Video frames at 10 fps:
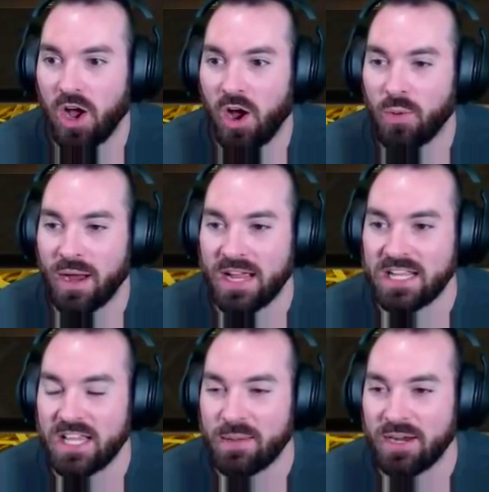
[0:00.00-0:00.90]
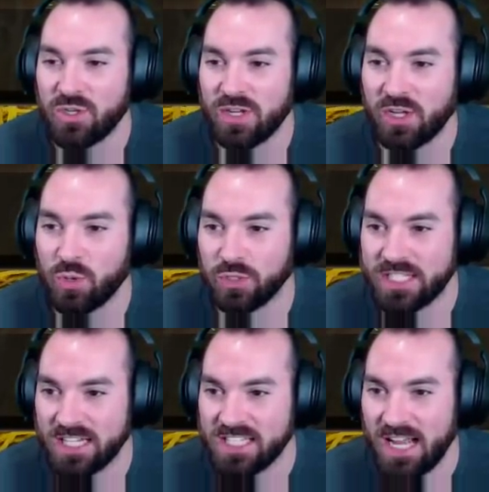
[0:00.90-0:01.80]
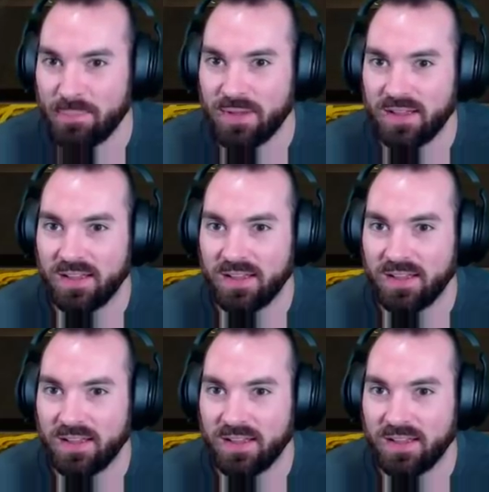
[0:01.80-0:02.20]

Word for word: Oh my! Am I doing the cool six step?